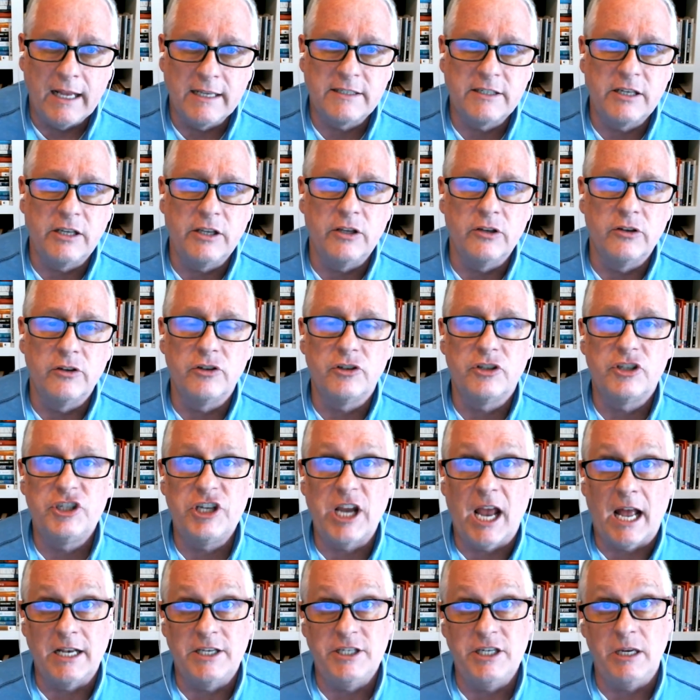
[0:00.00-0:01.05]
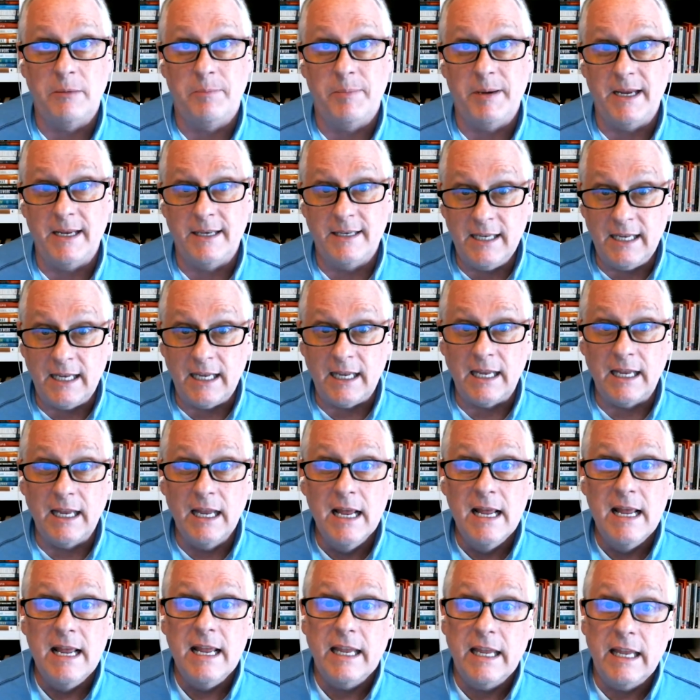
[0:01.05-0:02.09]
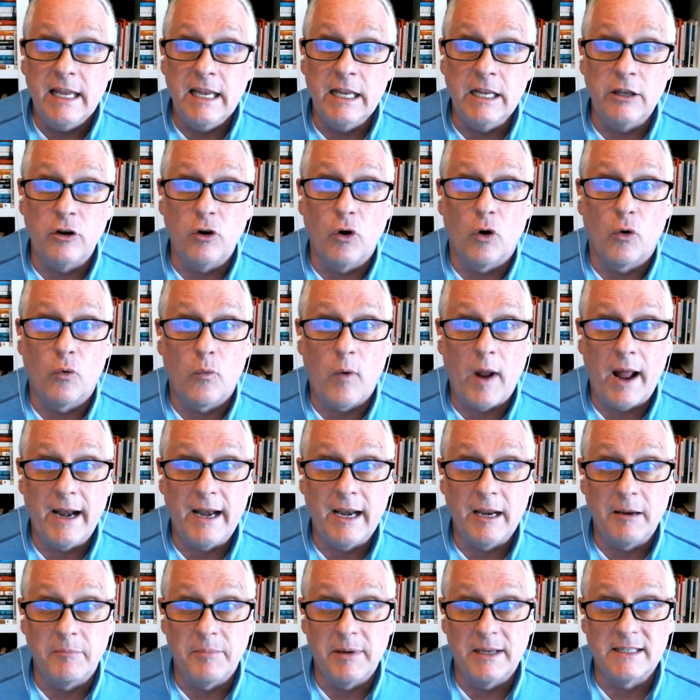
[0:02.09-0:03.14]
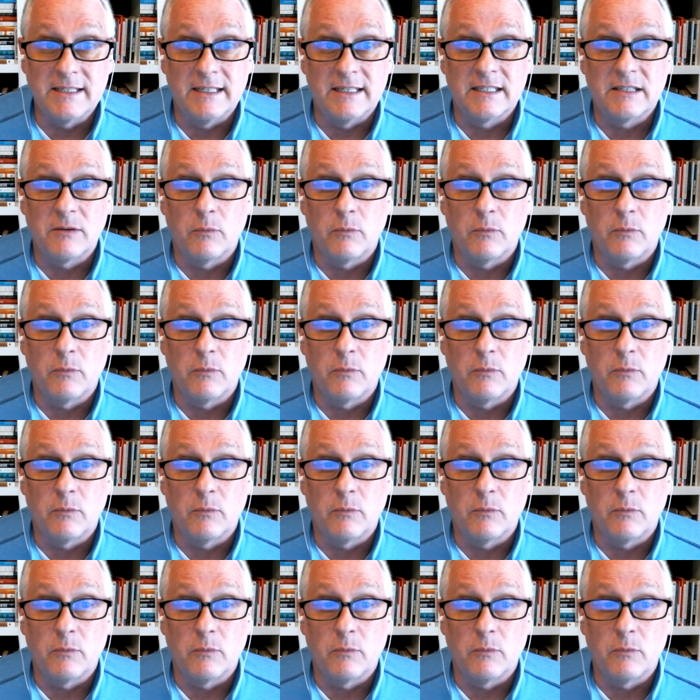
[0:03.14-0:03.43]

to use ChatGPT in your writing business.